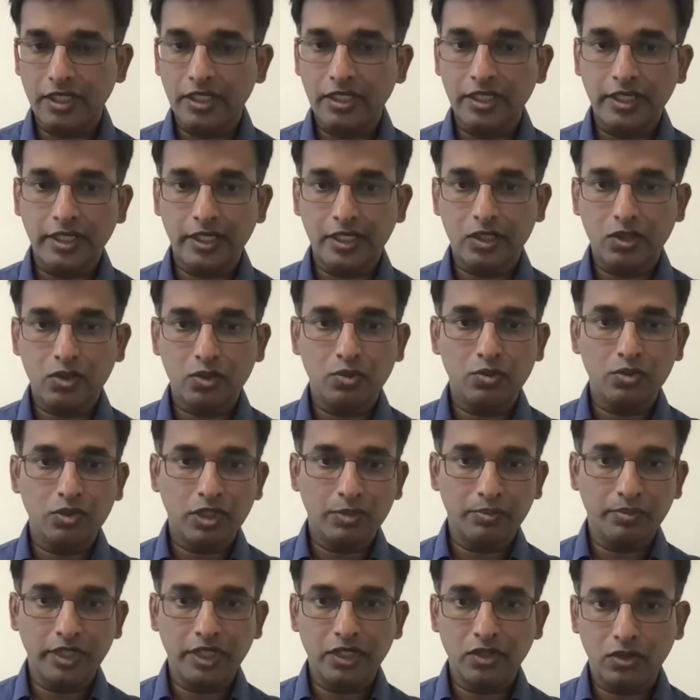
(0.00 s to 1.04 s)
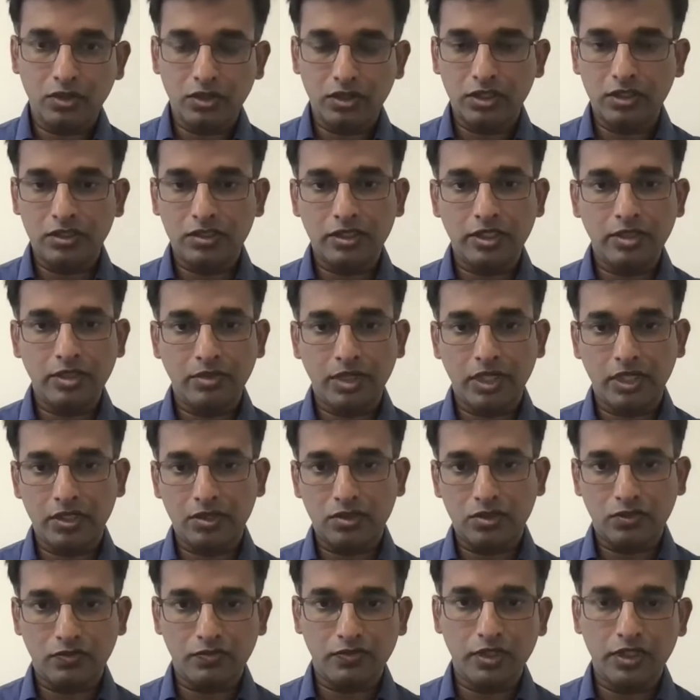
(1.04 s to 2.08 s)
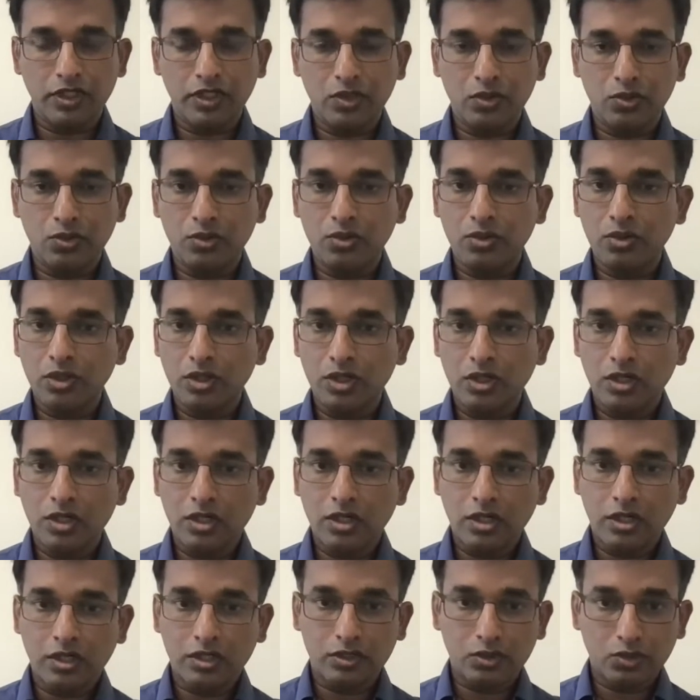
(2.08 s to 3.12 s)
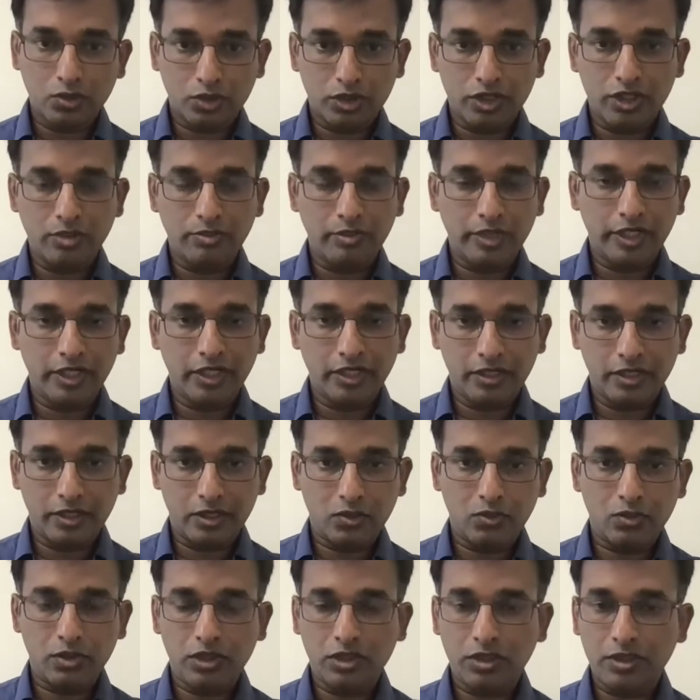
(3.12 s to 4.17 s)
geared to meet all these demands of the new social media network.